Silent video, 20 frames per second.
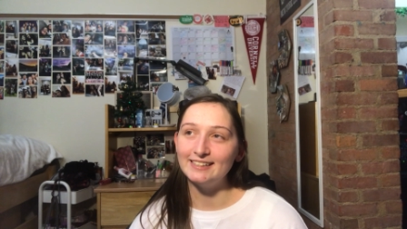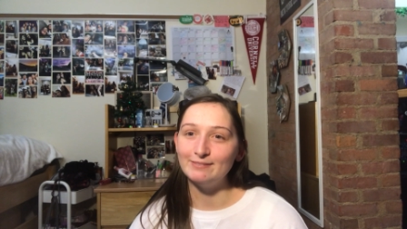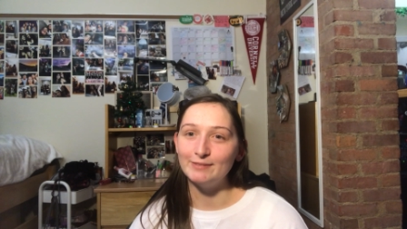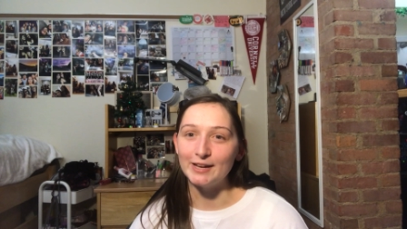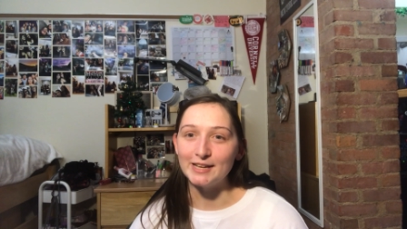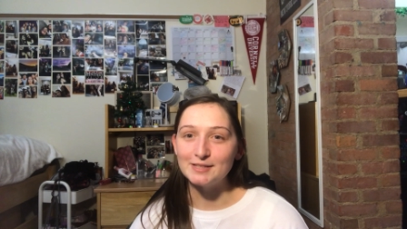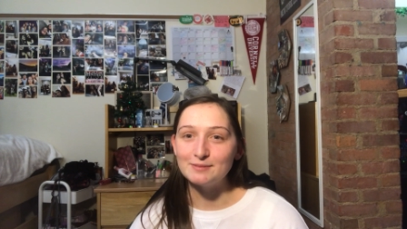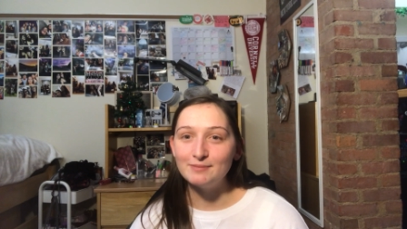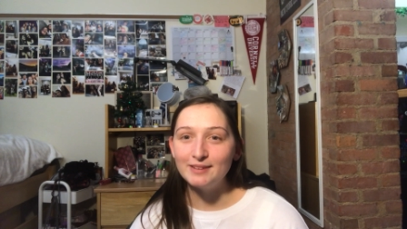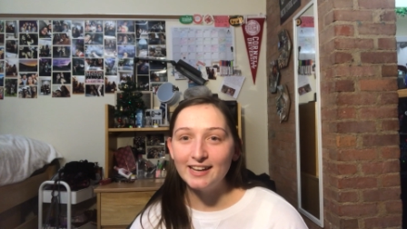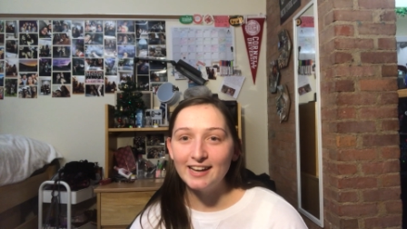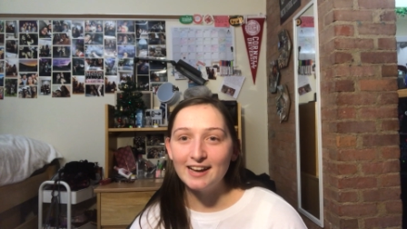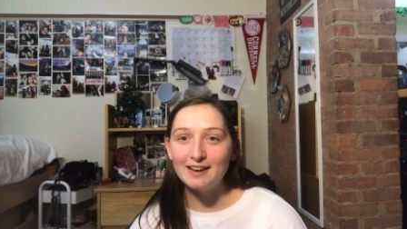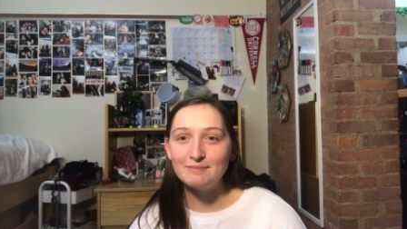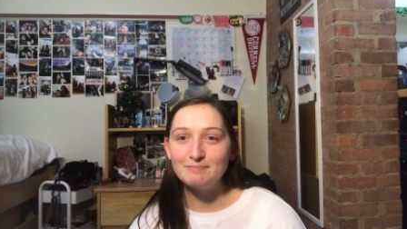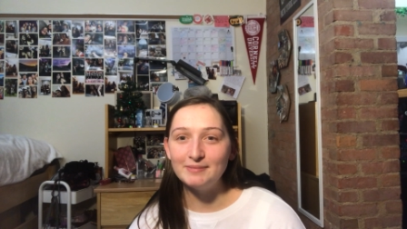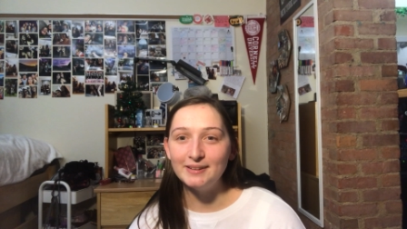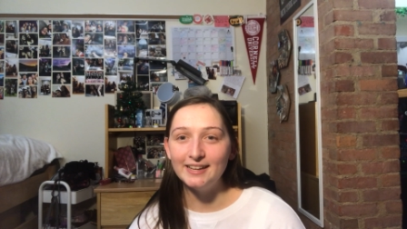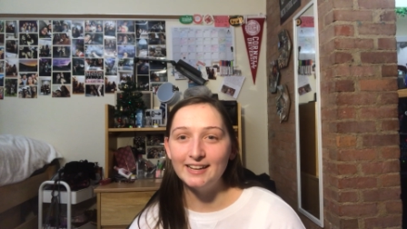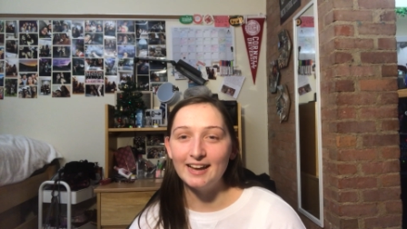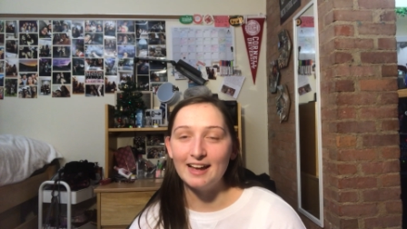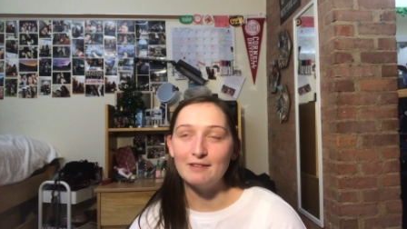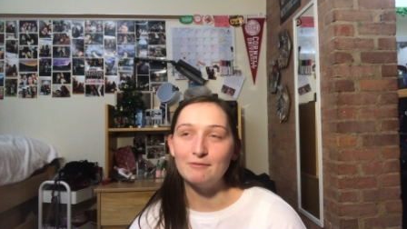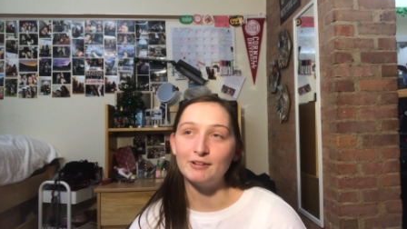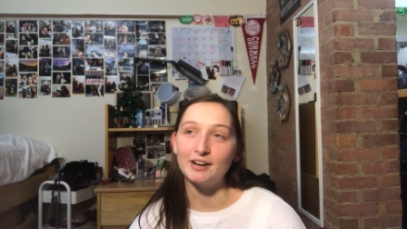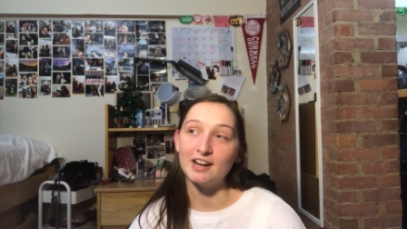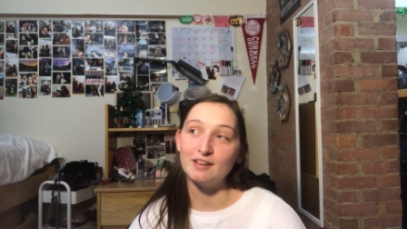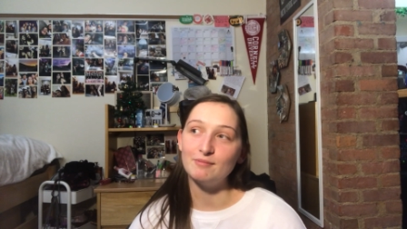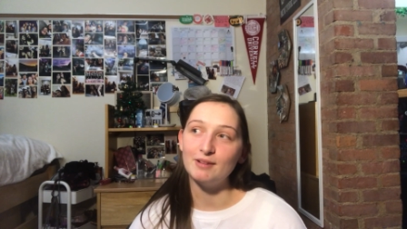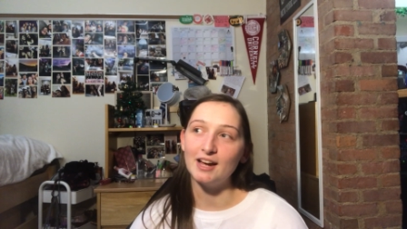makes me happy, and
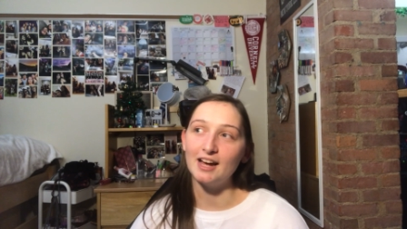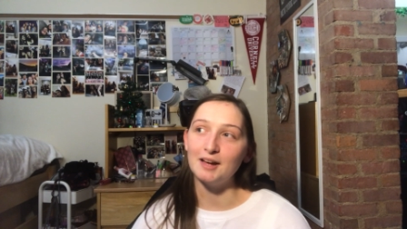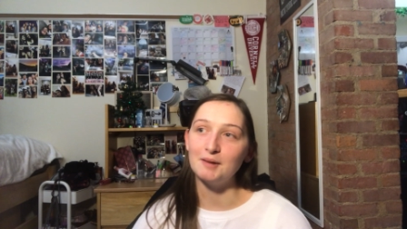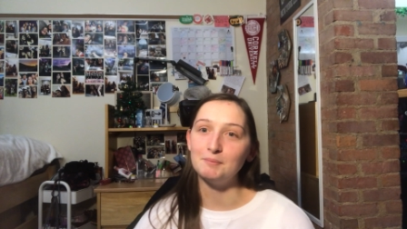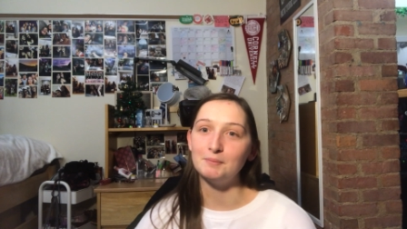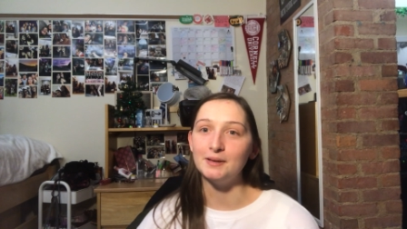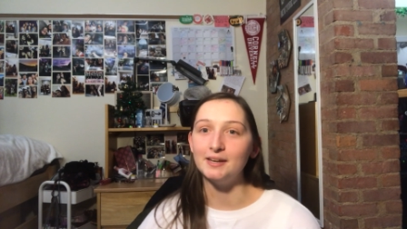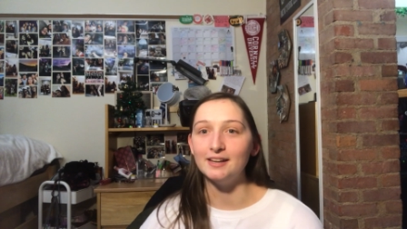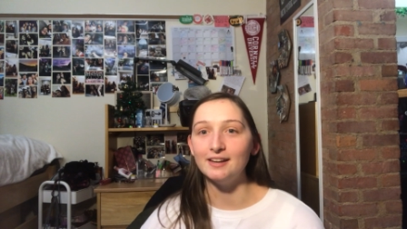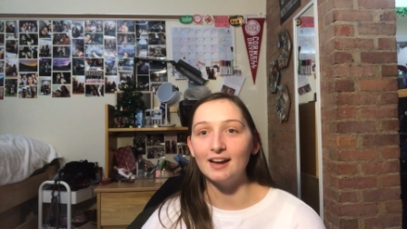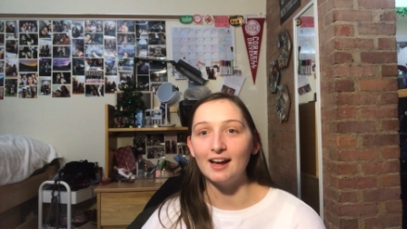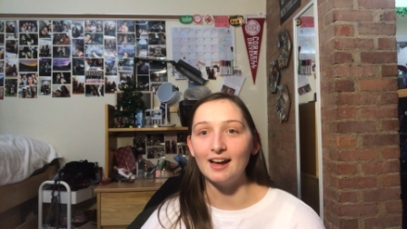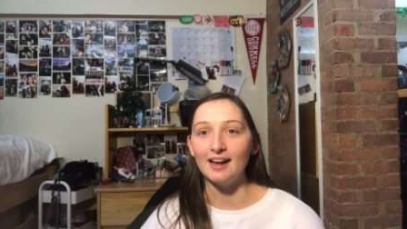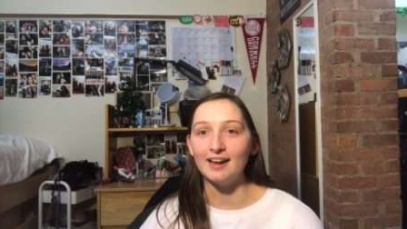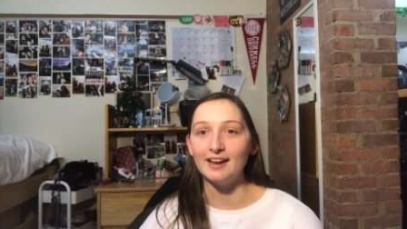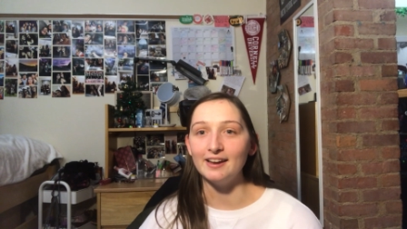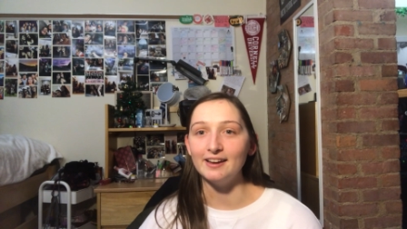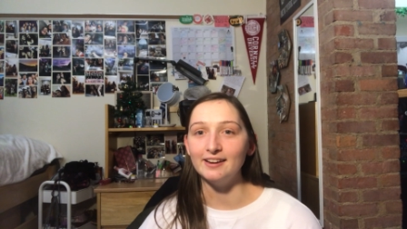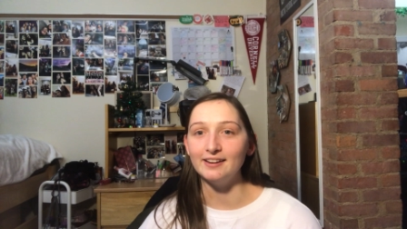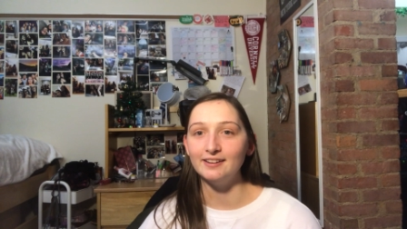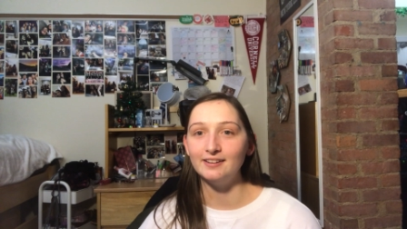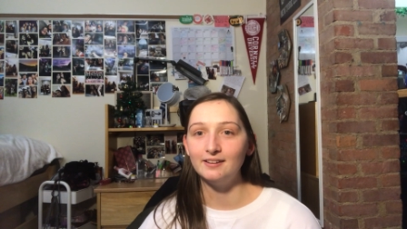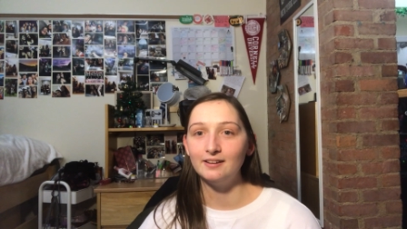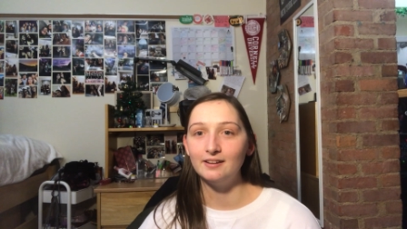when I'm happy, I